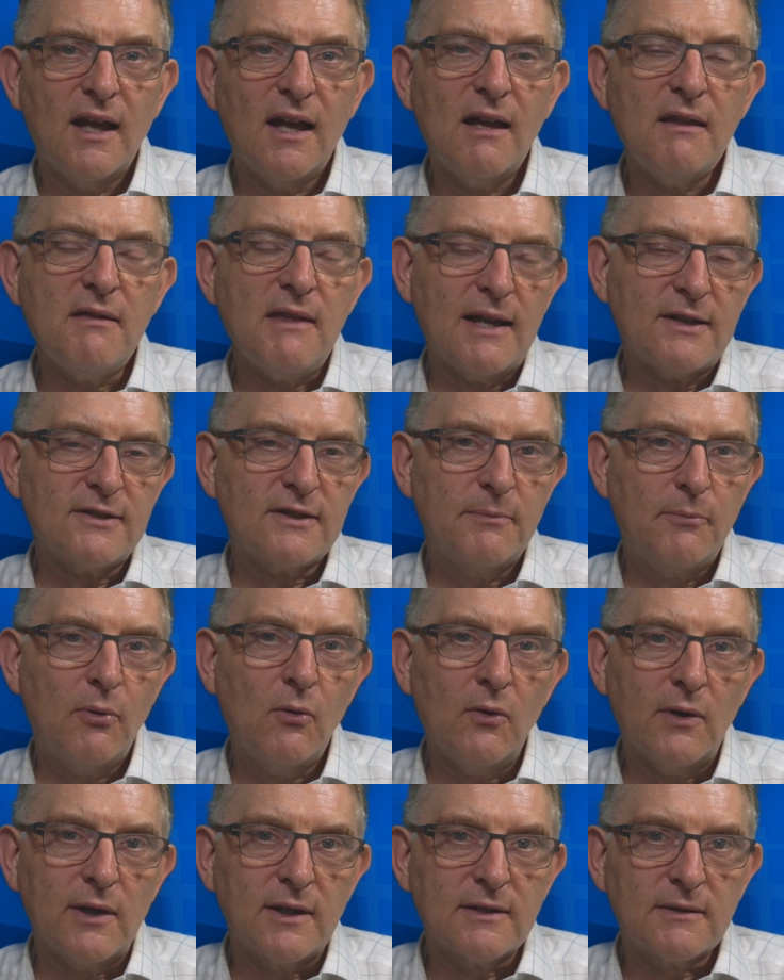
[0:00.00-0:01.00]
And that's the
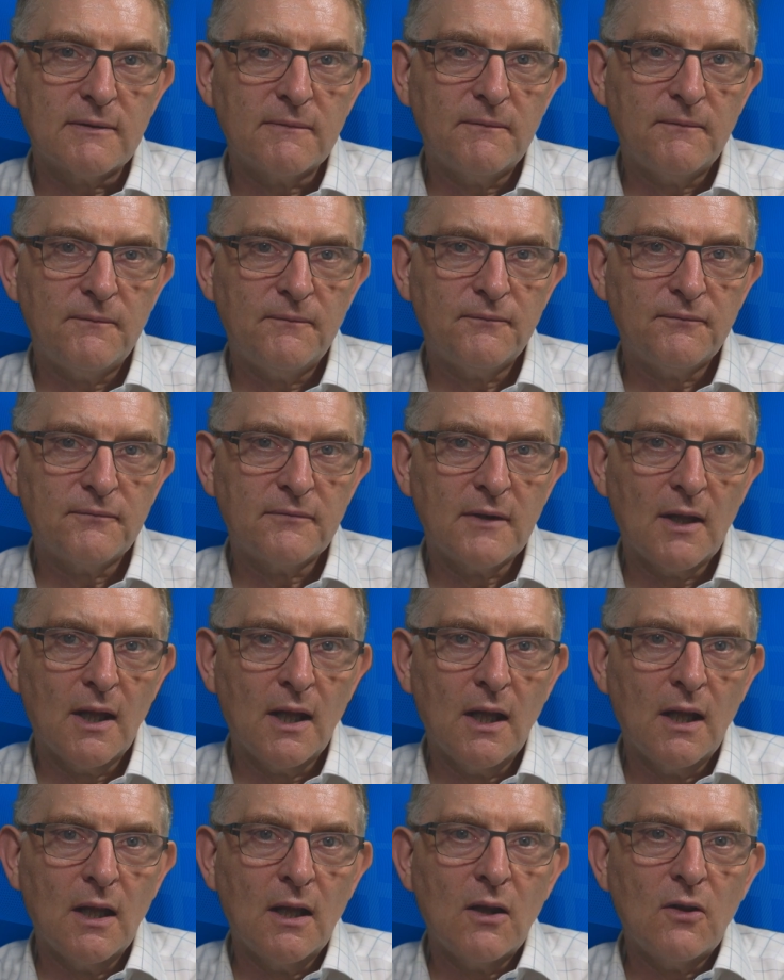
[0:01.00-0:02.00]
point.
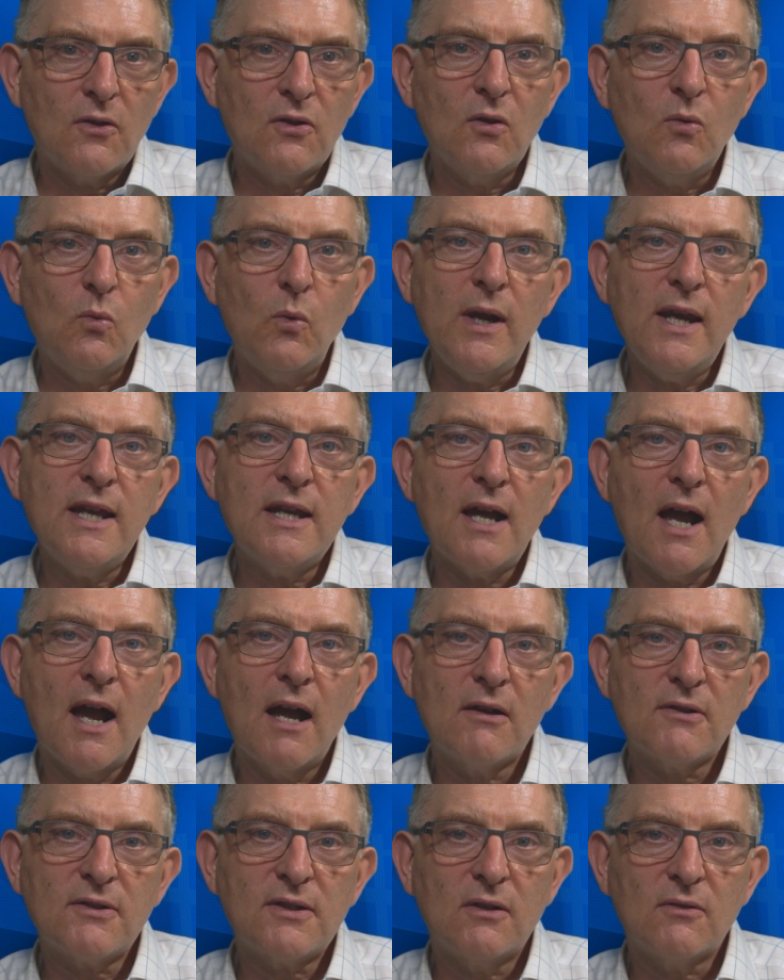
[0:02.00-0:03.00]
The weaker
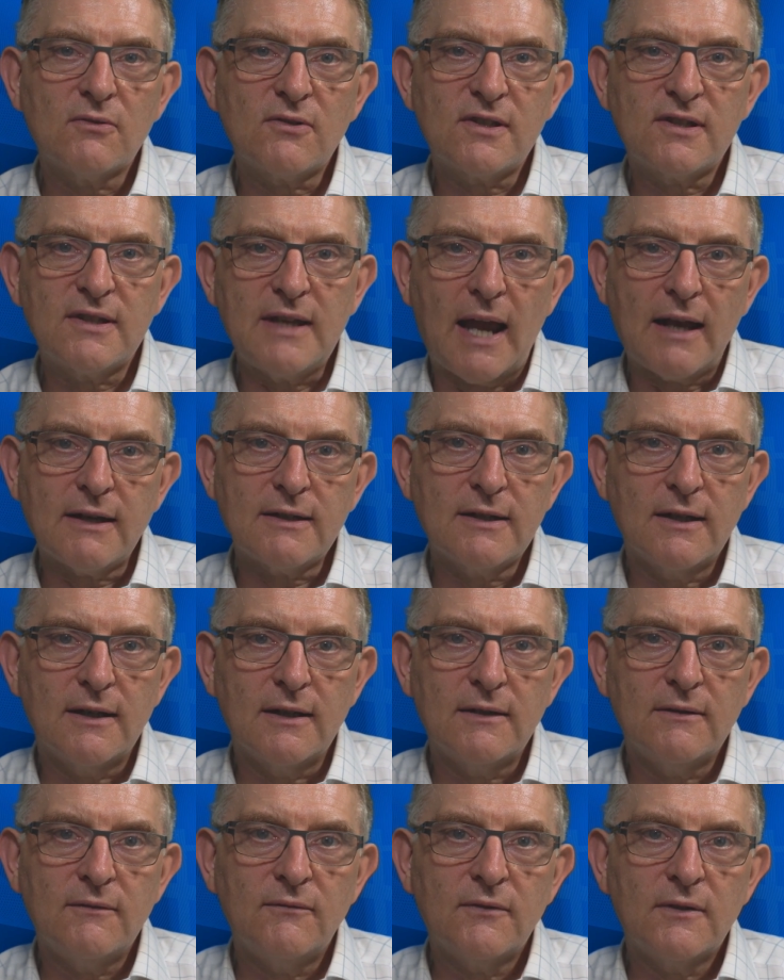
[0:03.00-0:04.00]
household
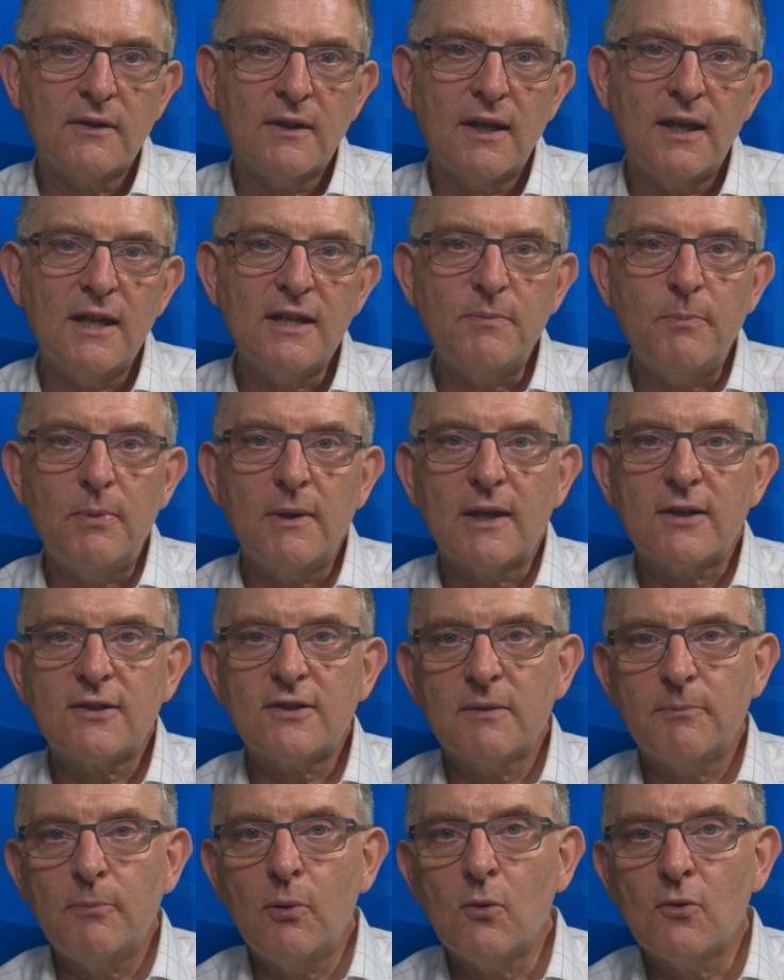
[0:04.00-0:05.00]
sector is being
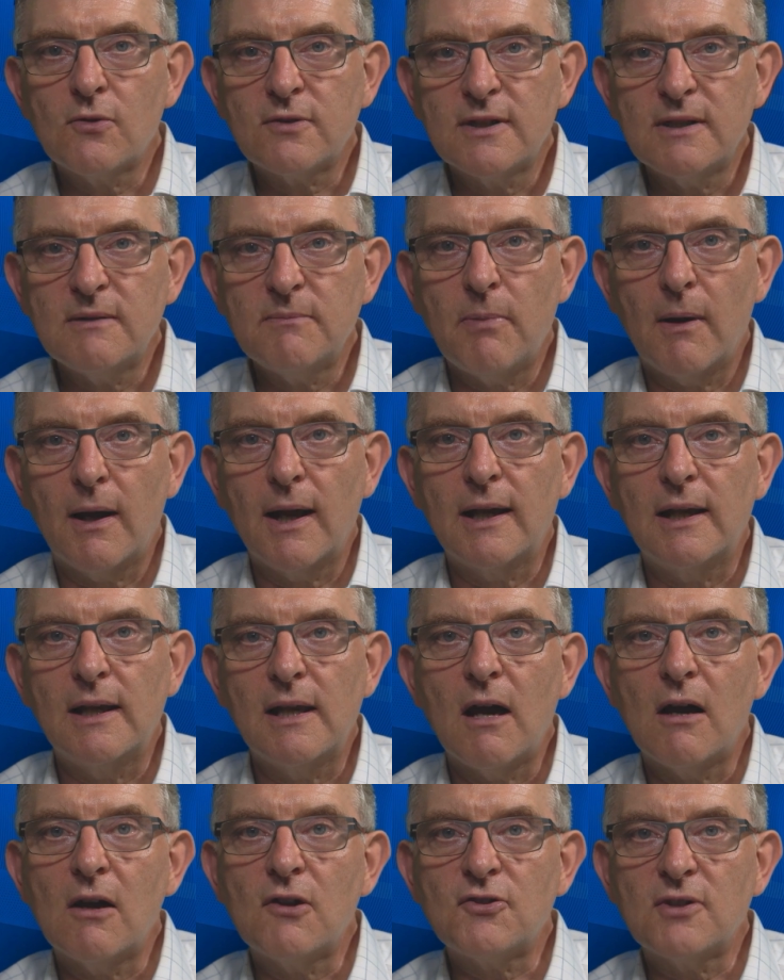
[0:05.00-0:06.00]
supported by
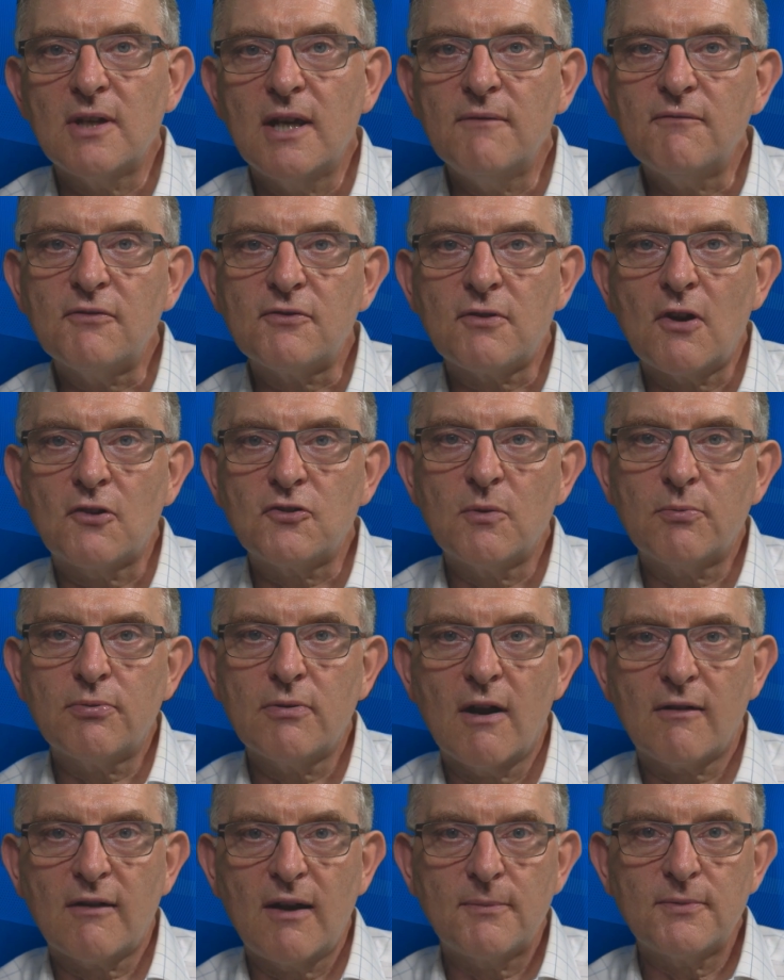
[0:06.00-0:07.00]
large infrastructure
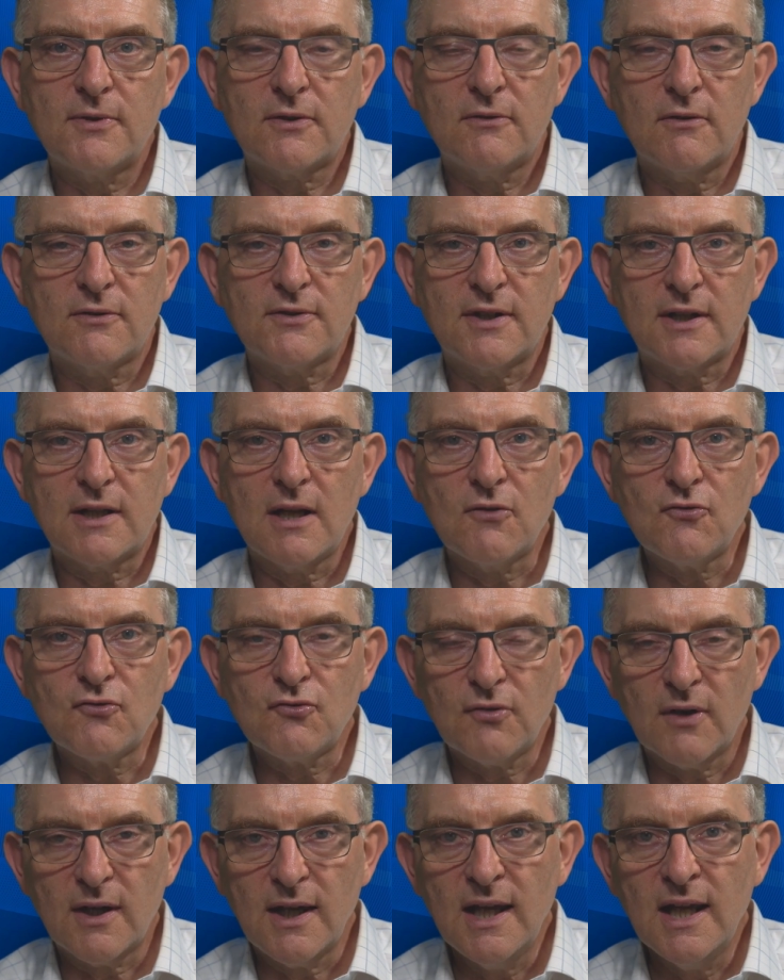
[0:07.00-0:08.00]
programs across the
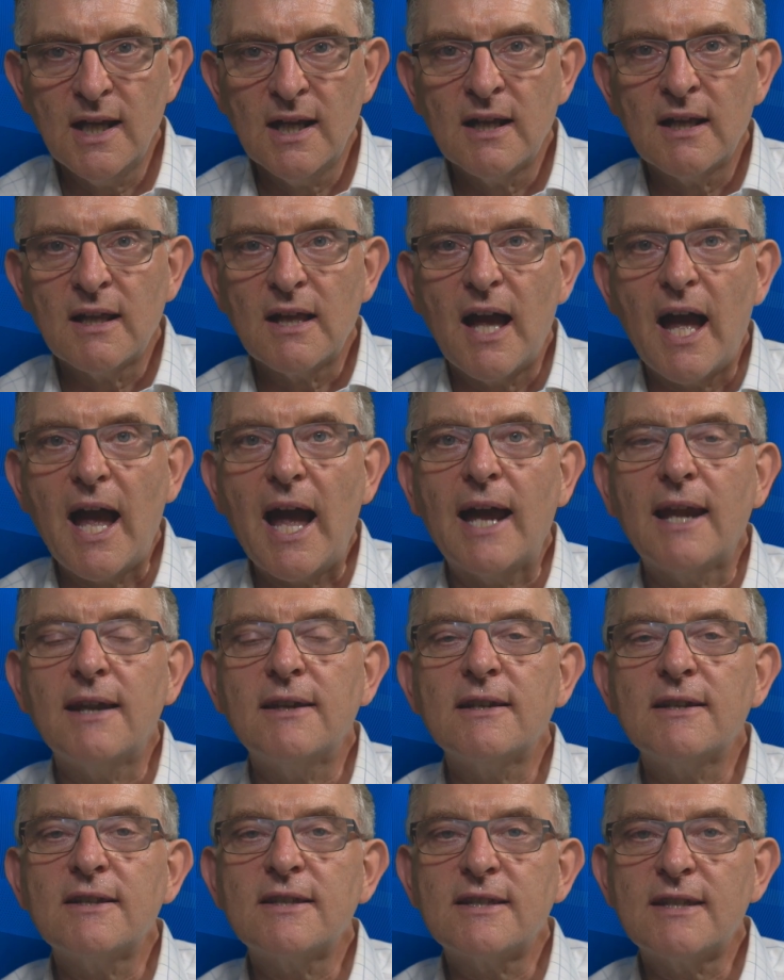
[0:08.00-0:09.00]
country
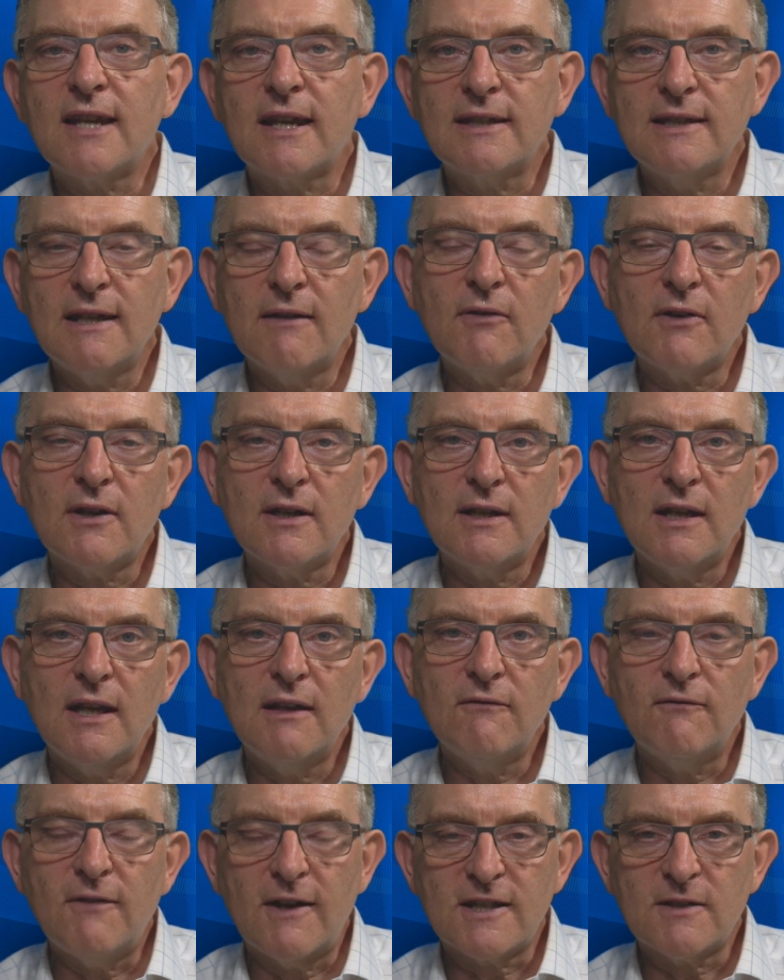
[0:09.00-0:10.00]
and significant
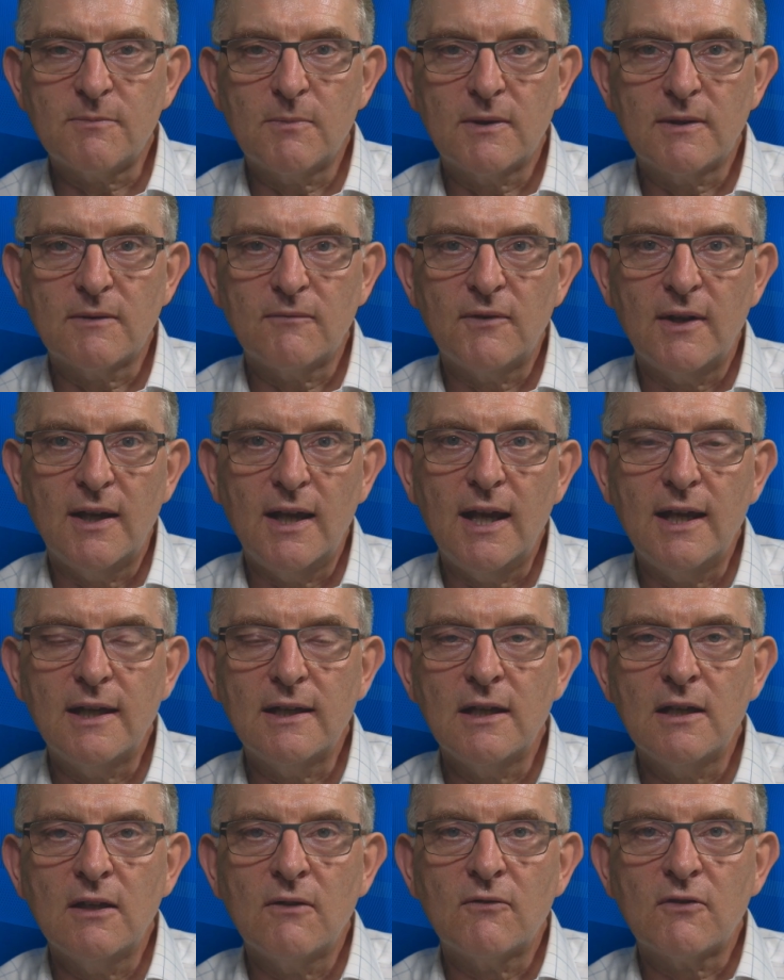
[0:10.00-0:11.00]
investment
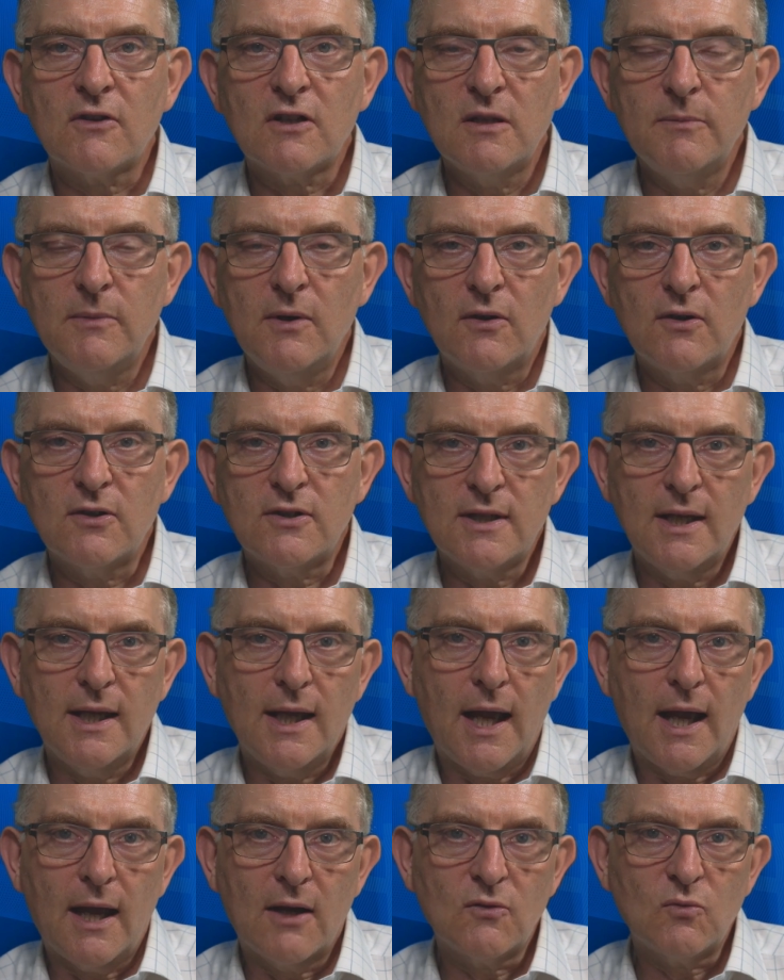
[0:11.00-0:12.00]
in community
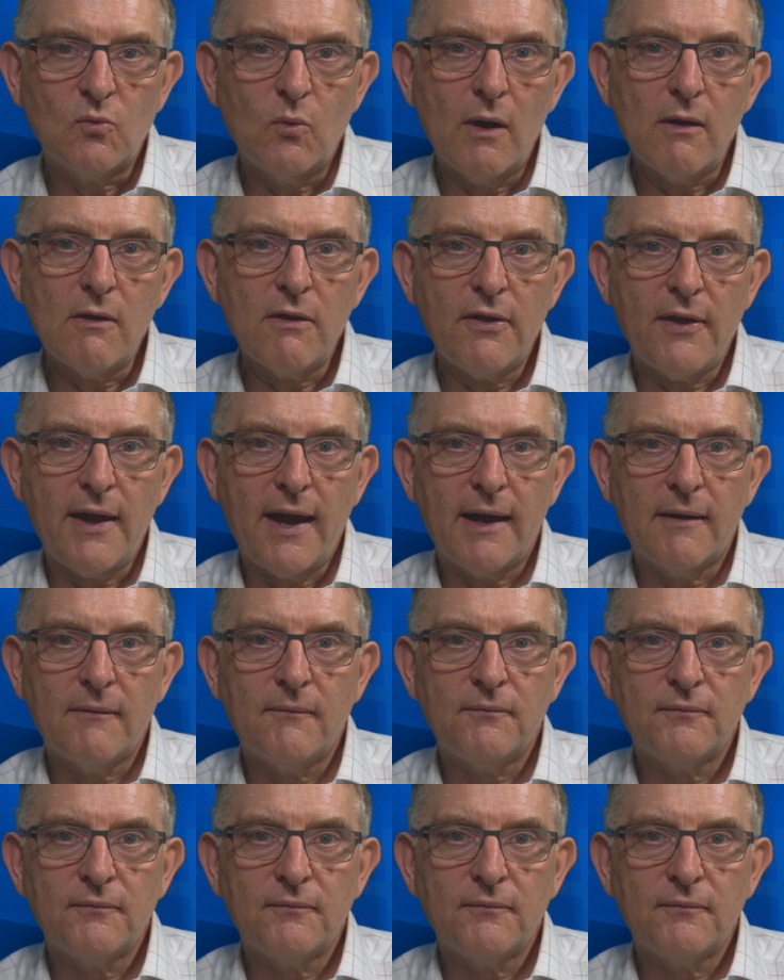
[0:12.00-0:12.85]
and welfare.